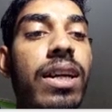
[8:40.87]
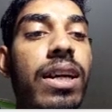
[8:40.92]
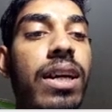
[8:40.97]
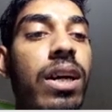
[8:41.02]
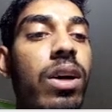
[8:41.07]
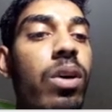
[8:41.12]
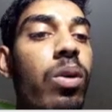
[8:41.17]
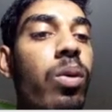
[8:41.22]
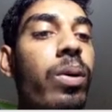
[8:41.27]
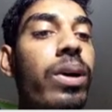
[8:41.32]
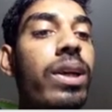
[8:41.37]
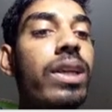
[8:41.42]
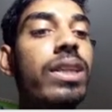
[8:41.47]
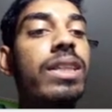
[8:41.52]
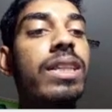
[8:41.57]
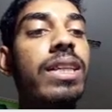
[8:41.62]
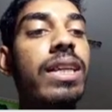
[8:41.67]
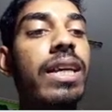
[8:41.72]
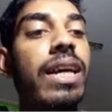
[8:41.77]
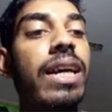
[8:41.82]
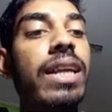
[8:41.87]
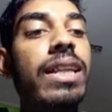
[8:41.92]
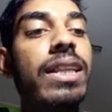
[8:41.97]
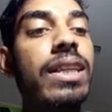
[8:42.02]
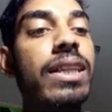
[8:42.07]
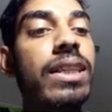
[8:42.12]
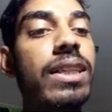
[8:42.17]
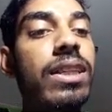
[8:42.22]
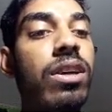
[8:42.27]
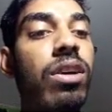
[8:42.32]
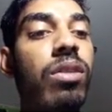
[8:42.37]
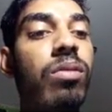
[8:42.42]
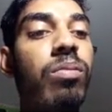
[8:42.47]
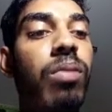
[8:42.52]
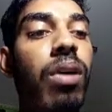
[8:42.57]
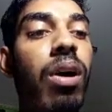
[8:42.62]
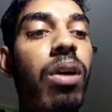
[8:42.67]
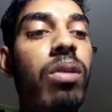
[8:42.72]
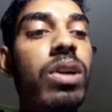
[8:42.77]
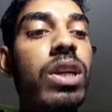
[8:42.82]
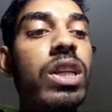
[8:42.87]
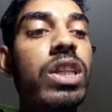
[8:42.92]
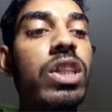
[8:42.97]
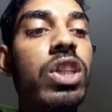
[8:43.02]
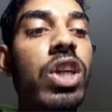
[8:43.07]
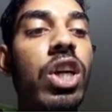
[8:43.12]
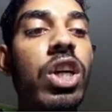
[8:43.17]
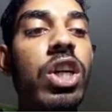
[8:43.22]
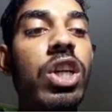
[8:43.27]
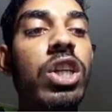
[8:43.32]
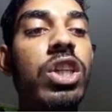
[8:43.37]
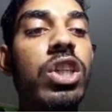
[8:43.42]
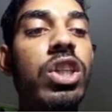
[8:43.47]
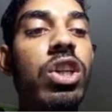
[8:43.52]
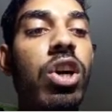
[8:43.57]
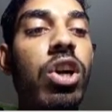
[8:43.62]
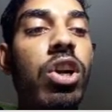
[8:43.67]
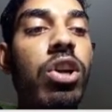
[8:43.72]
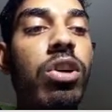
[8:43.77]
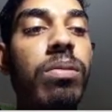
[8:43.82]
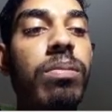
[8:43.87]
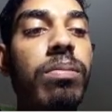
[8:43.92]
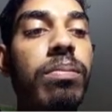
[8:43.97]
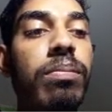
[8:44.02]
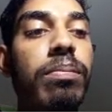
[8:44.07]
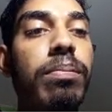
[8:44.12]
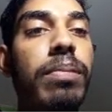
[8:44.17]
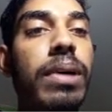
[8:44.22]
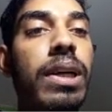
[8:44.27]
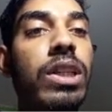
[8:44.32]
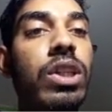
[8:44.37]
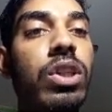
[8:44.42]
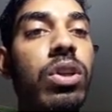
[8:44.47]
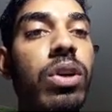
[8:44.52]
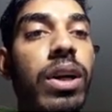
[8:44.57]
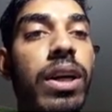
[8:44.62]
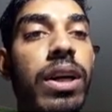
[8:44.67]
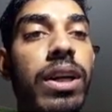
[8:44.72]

we say this compound is sodium benzoate.